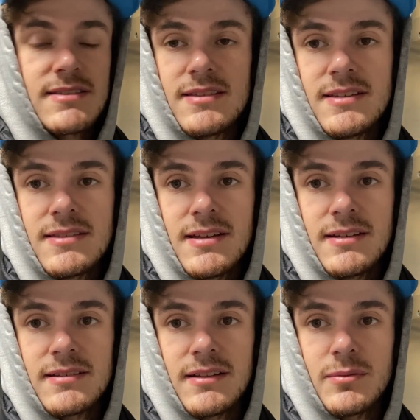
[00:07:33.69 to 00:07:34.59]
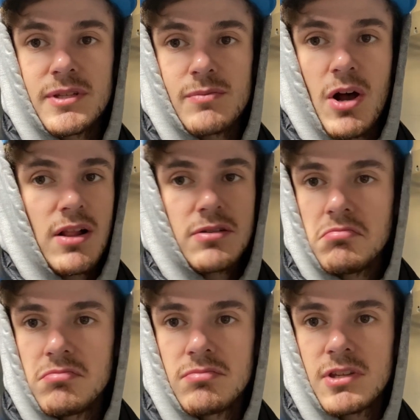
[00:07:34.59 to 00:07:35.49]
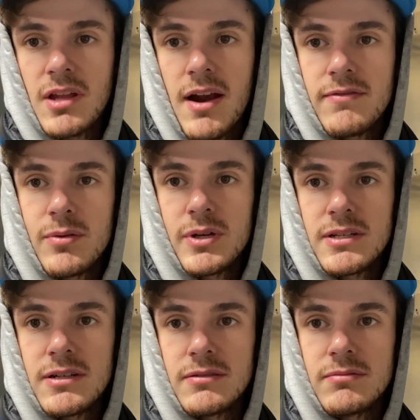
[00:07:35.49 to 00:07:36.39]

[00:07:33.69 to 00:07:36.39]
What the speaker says: this thing is a little bit smaller, it's not even a big deal.